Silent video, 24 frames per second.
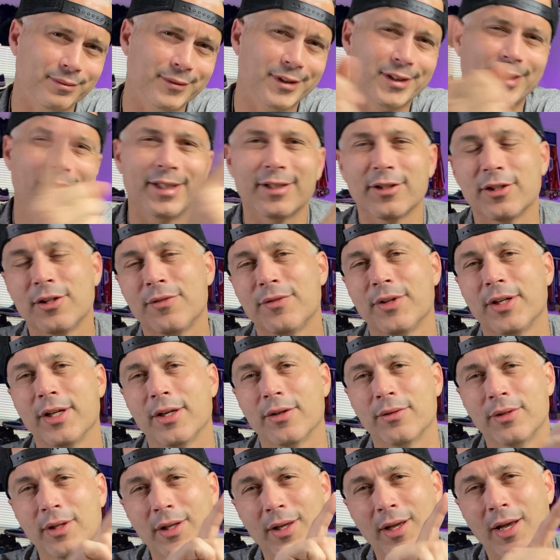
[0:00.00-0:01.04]
Click on the
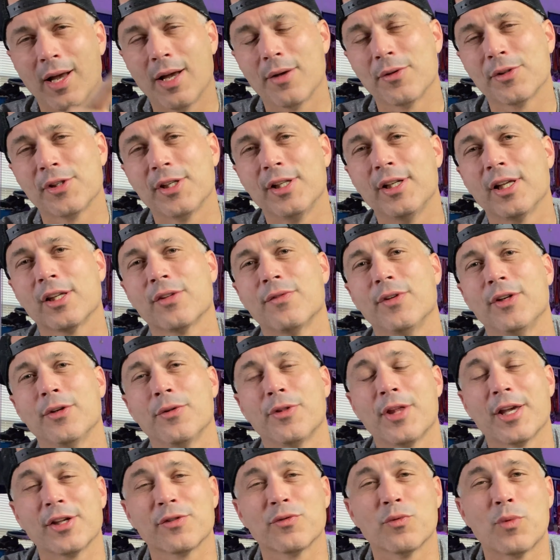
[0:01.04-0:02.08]
video. I will see you next video.
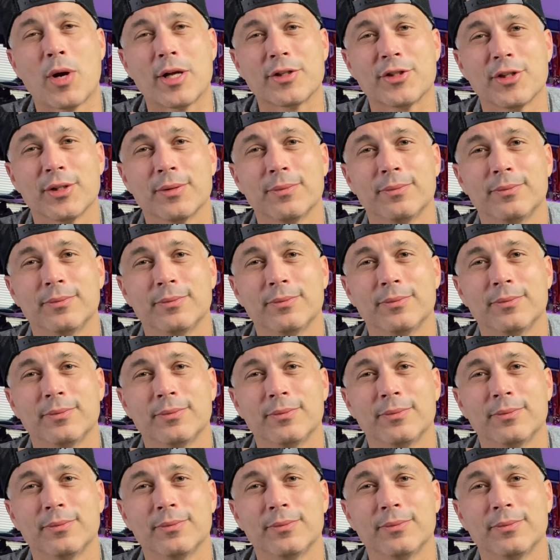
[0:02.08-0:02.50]
Thanks for watching.